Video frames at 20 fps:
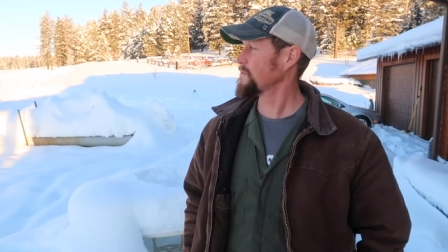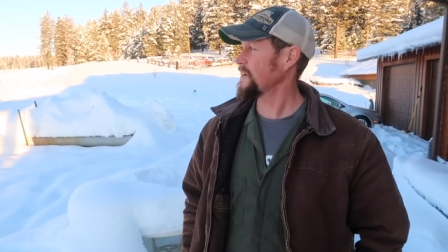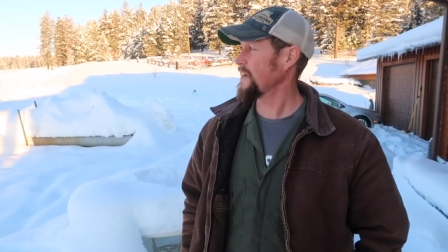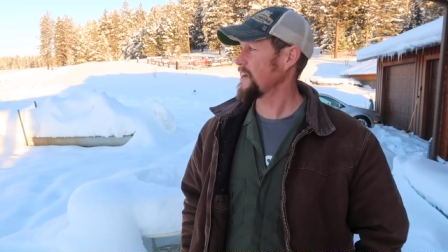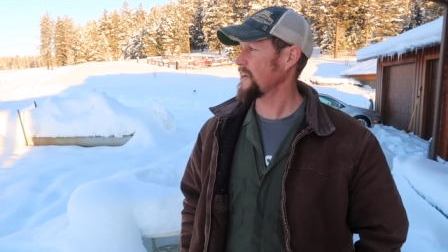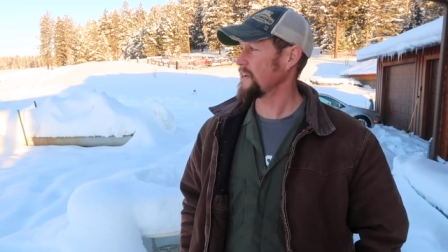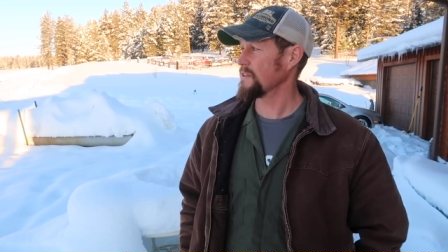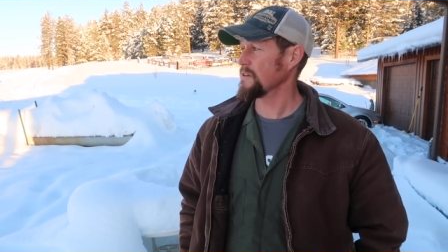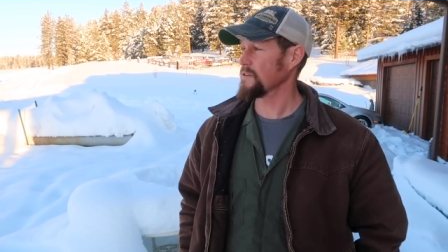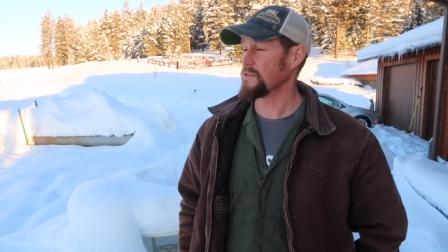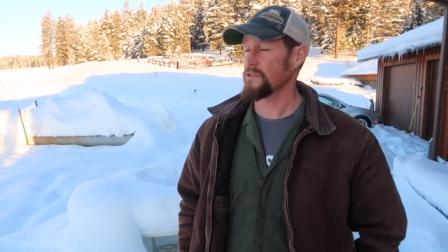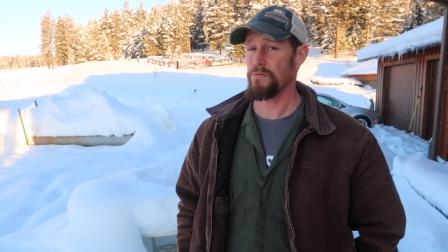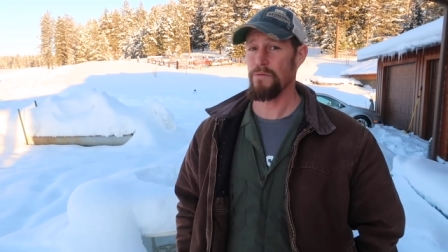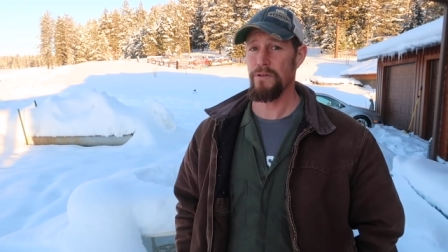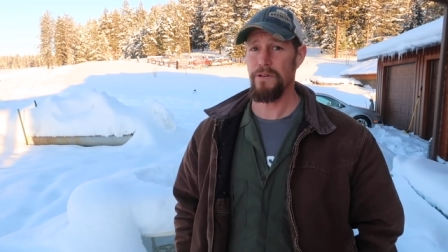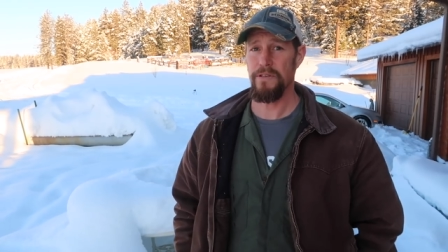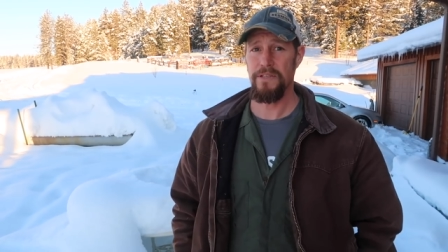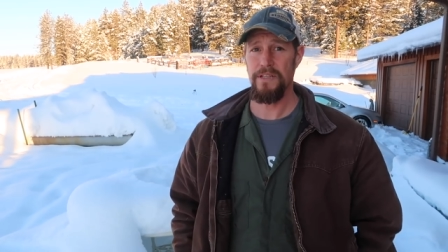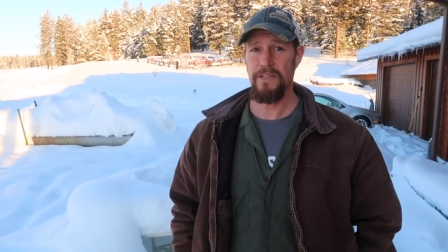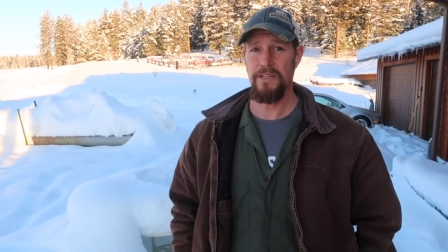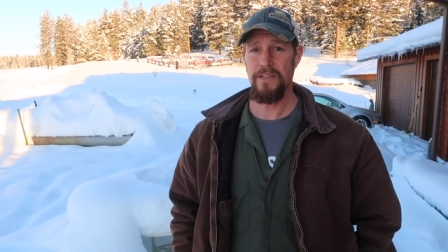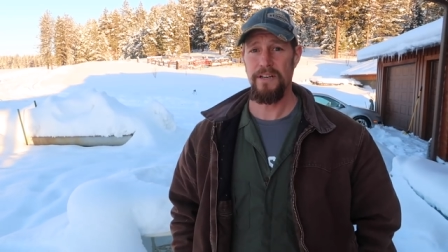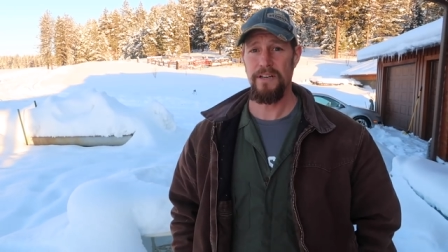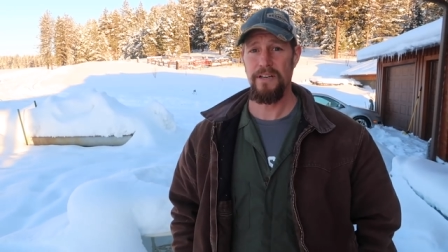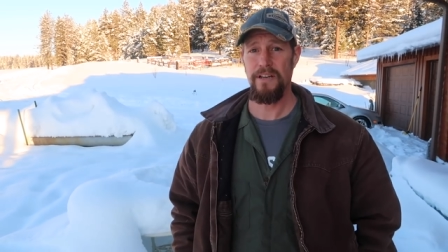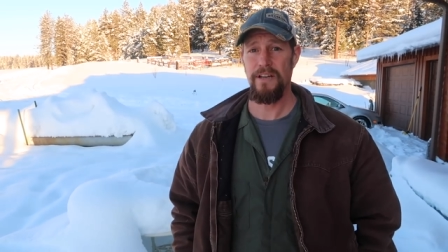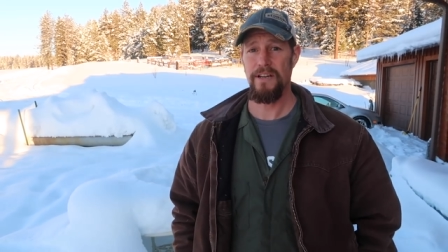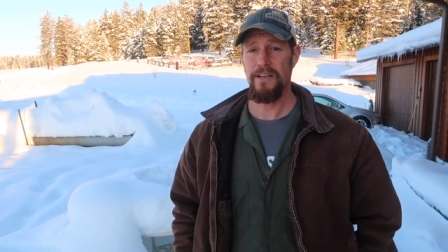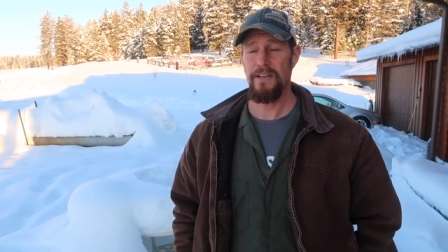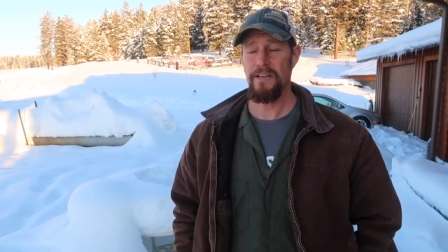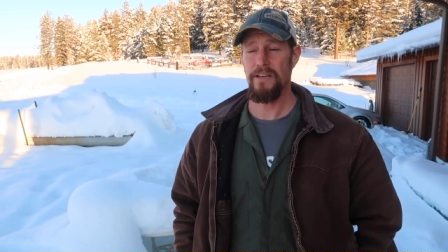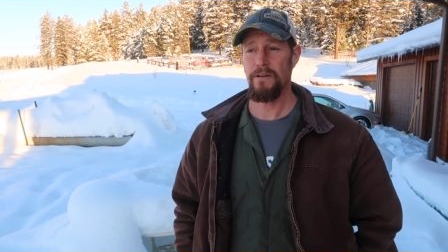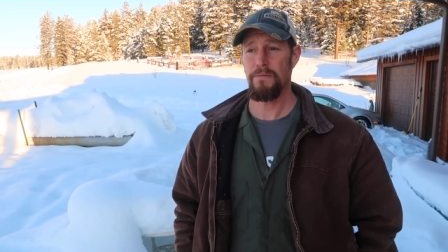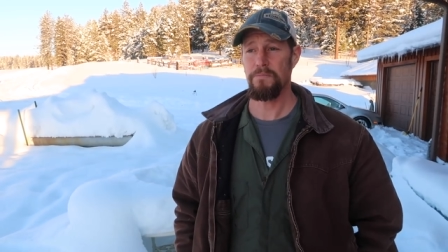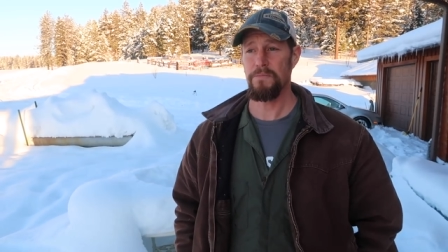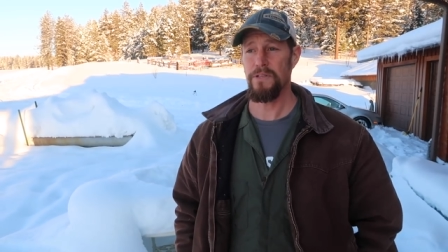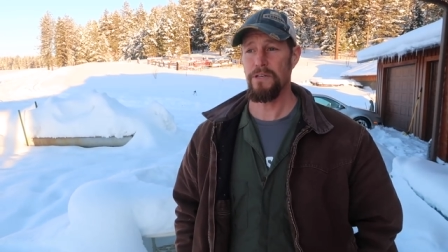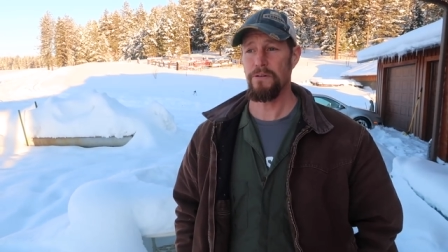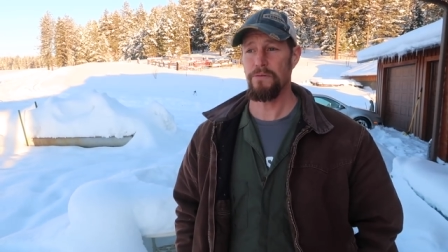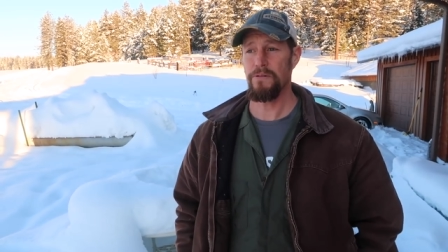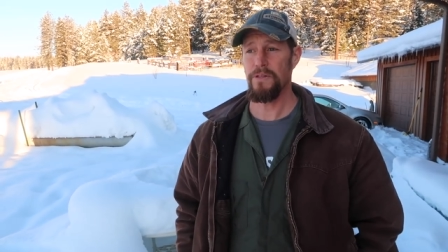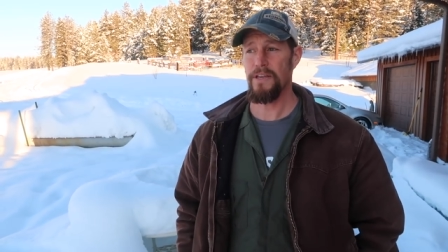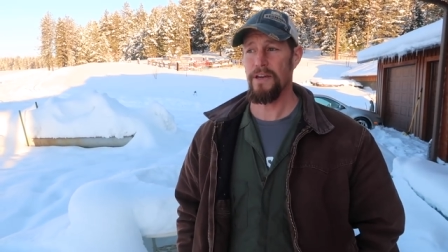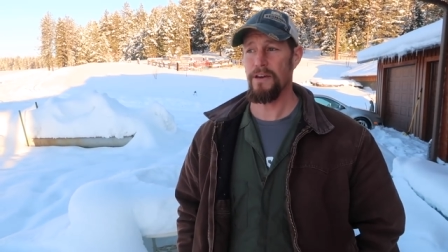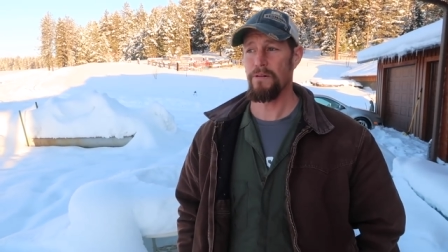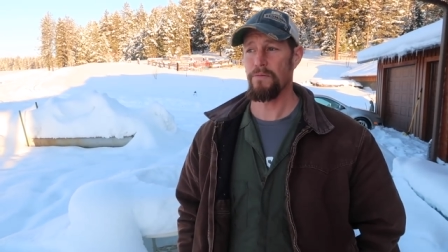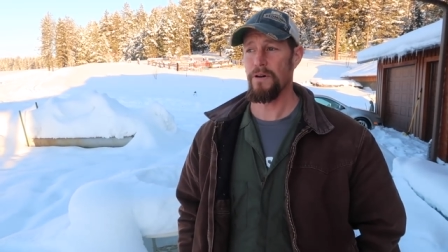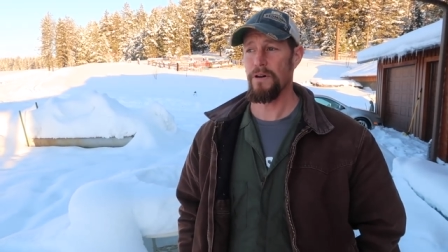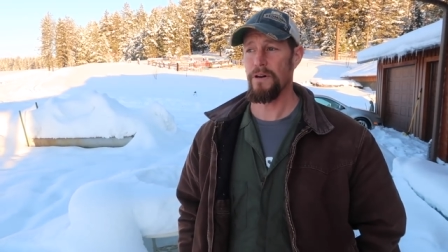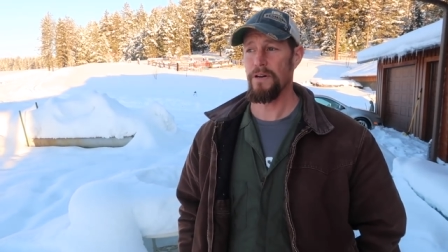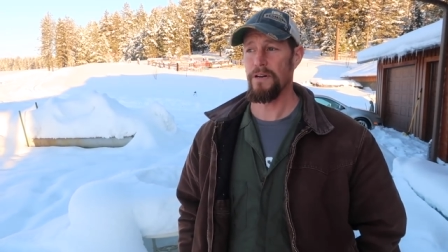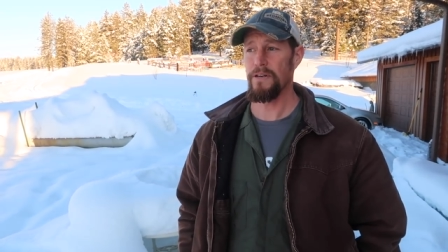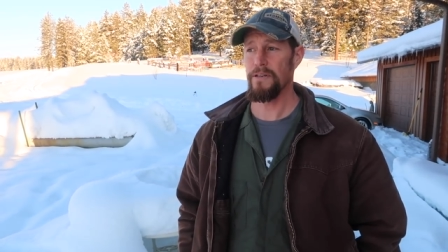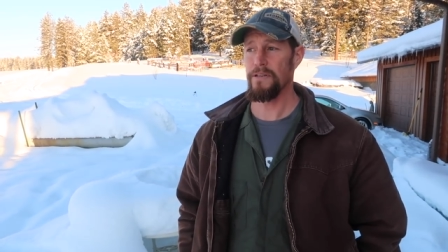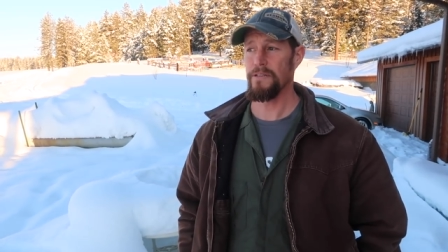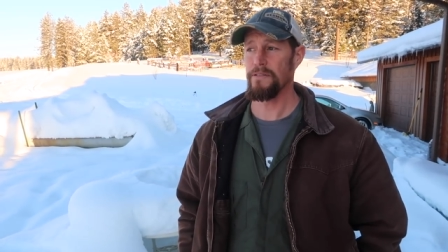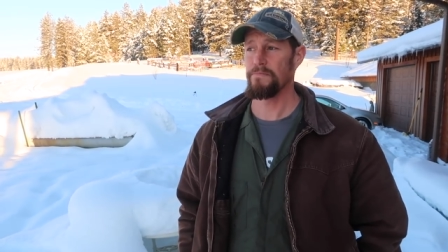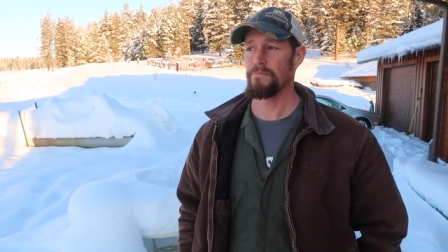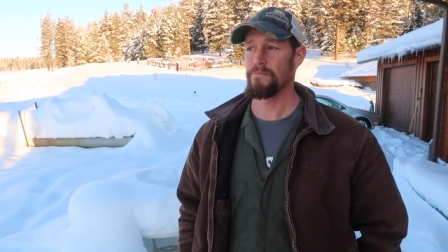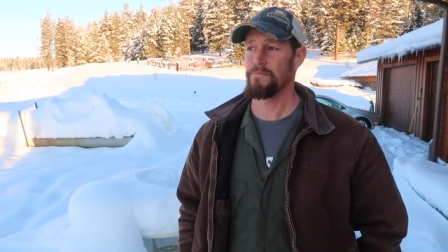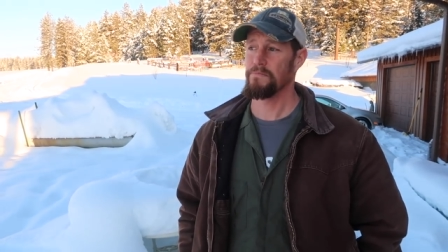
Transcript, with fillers: we added those swales in there to kind of help deal with that water. And